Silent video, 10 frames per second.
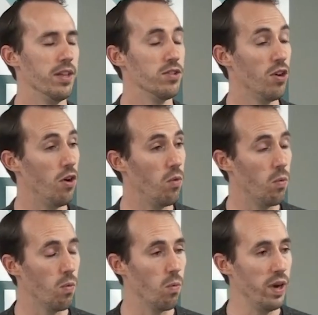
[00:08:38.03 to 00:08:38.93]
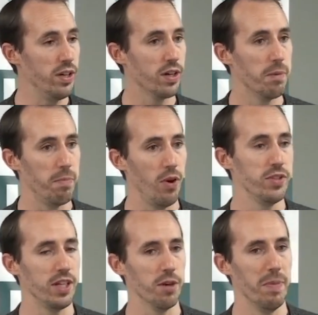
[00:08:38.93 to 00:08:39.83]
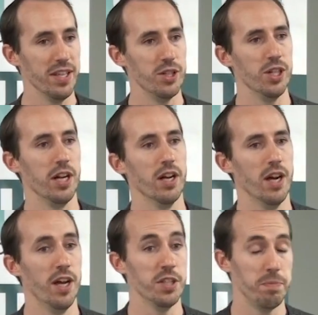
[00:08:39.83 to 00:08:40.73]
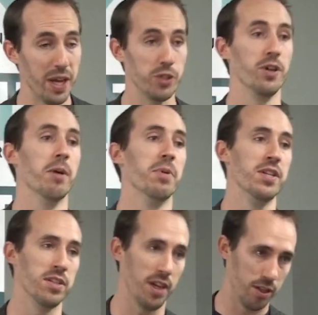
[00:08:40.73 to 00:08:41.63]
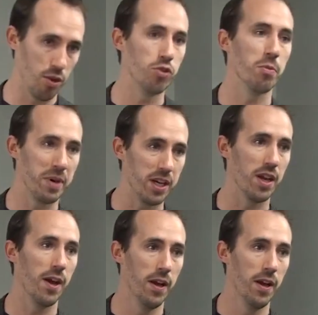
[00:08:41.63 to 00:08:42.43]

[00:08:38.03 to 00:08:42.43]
So when you're composing your messaging, especially on places like social media,